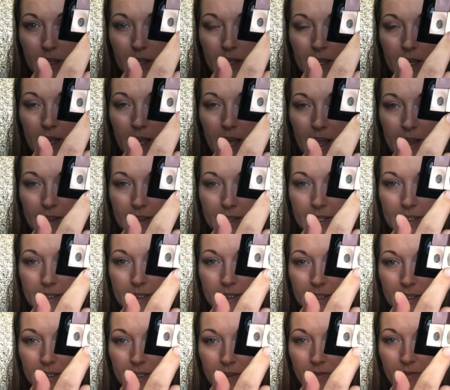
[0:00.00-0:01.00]
and this
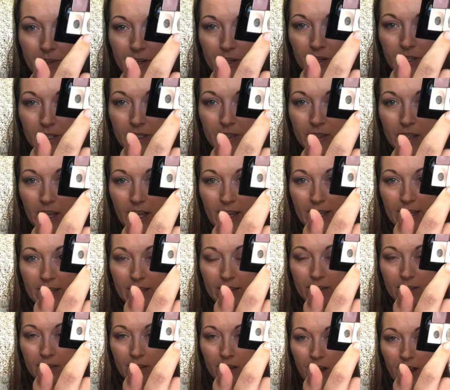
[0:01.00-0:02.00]
is a very
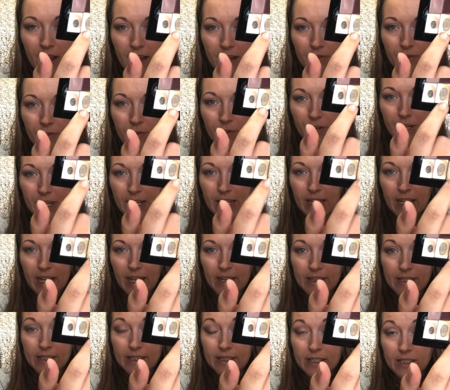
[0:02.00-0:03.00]
light ivory,
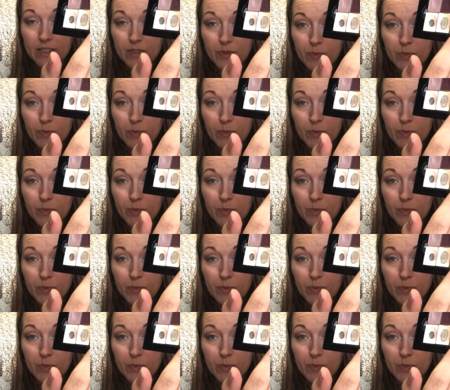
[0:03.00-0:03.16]
and then this